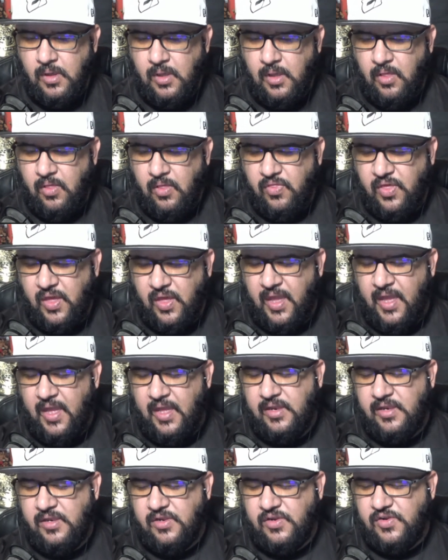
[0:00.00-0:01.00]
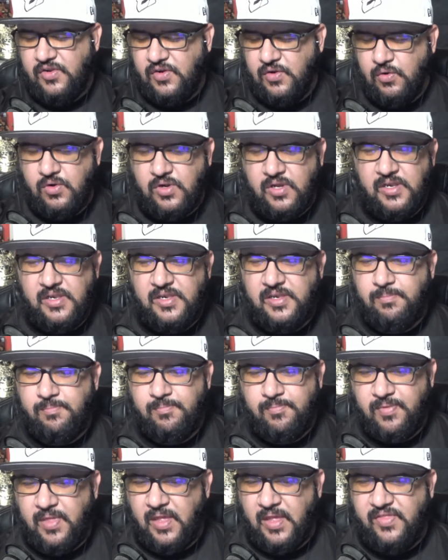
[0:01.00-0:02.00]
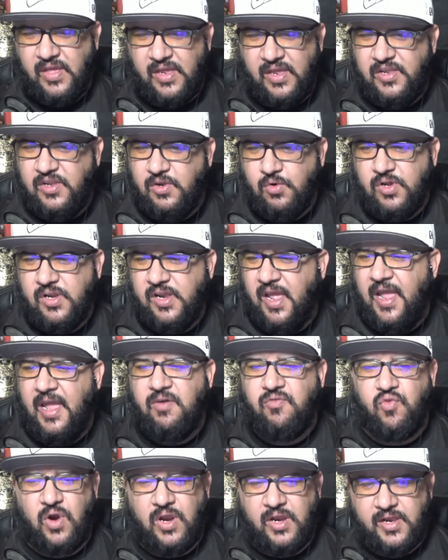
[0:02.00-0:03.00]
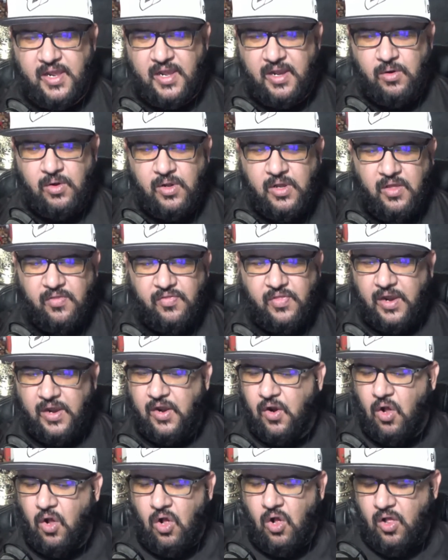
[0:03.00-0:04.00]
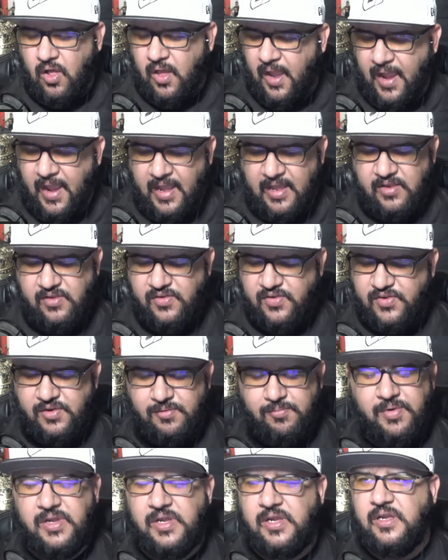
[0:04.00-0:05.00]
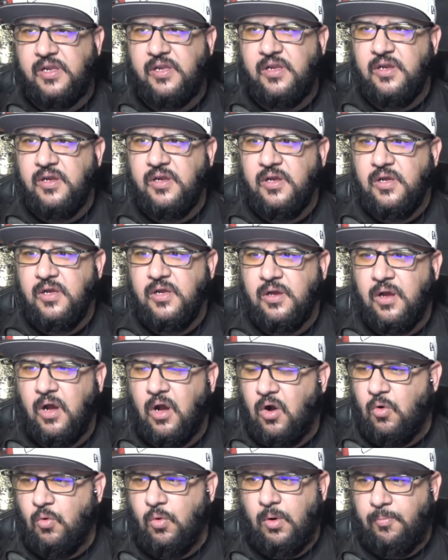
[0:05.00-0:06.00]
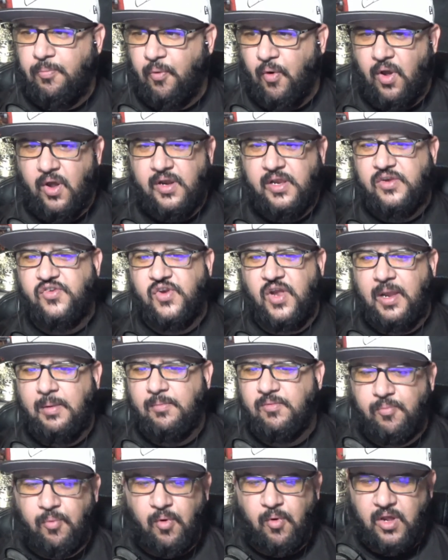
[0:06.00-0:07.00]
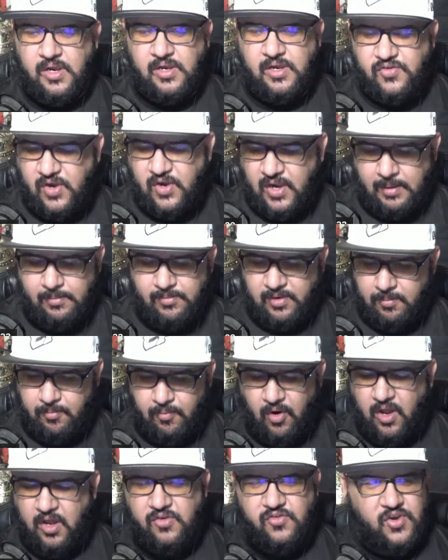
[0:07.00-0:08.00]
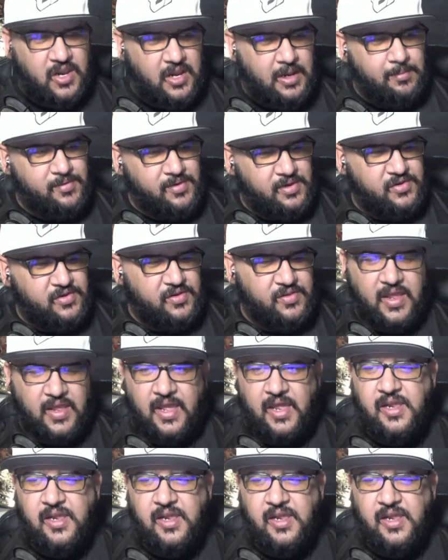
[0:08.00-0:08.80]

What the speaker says: that you can have right now? That it all has to be, oh, well, Bronny James, LeBron James, this and that.